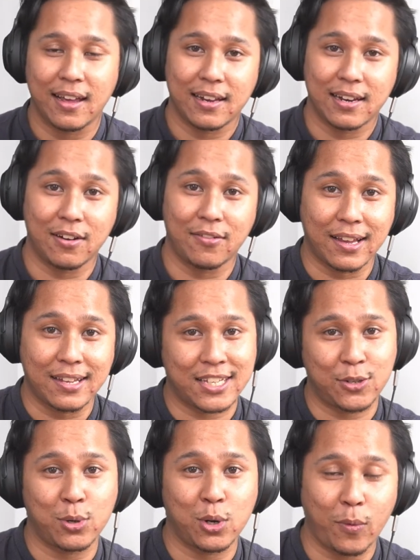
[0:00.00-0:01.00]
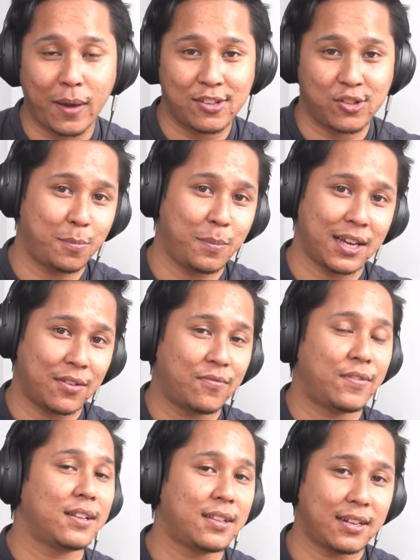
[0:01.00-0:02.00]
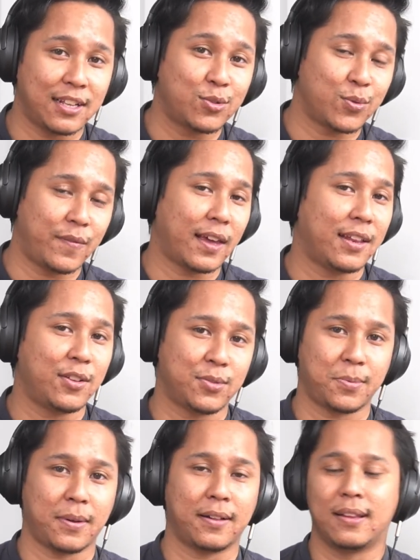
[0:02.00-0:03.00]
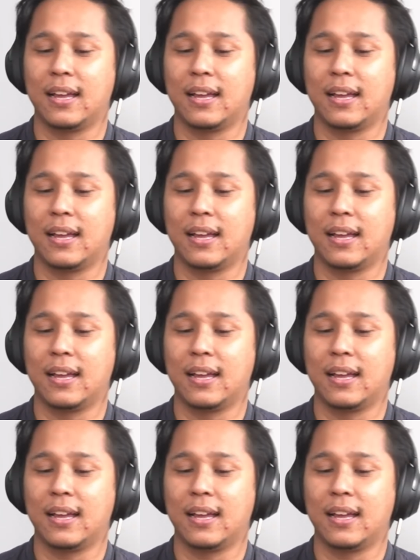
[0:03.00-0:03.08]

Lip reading: the residual waste to be converted into value as well.